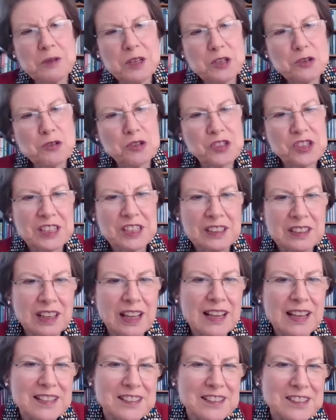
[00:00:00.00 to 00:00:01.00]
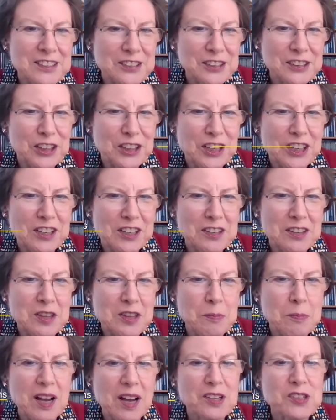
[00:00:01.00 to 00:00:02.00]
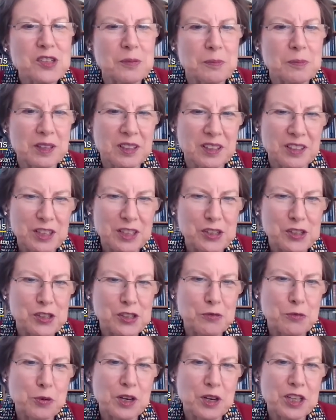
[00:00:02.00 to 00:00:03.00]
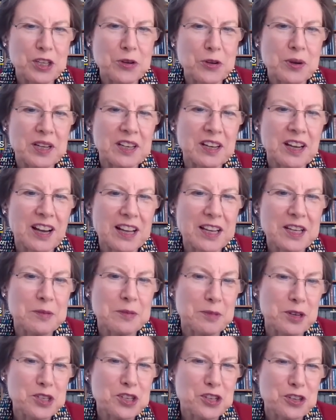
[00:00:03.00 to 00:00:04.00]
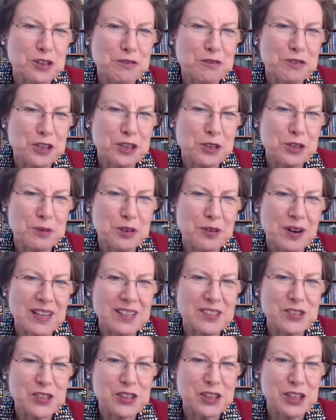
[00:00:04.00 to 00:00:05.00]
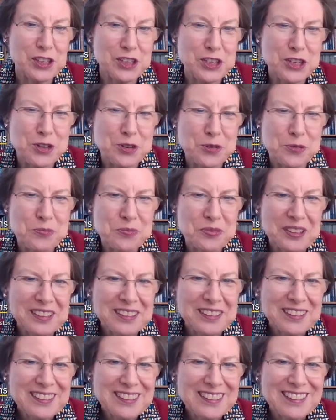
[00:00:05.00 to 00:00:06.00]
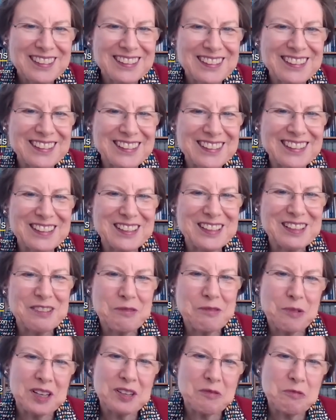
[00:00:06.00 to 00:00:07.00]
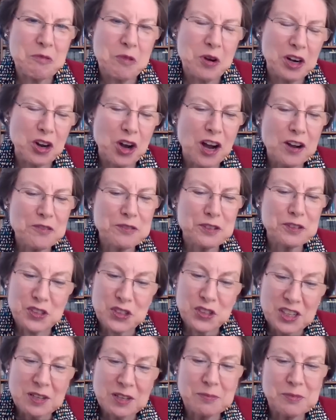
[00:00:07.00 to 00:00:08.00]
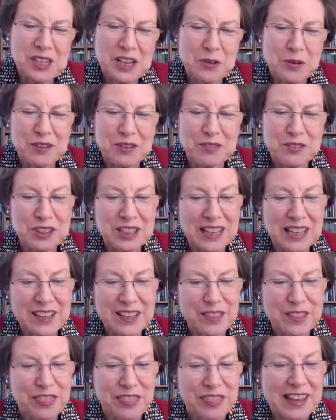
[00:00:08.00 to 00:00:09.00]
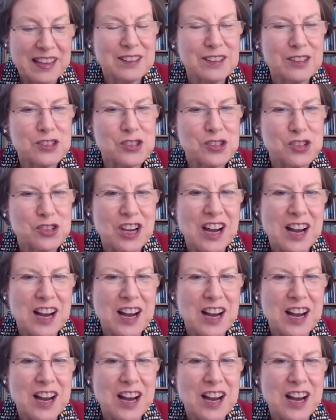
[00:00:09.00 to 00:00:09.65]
some interesting light on the possibilities of what a UN High Commissioner for Human Rights can do. What often seems, however, like a thankless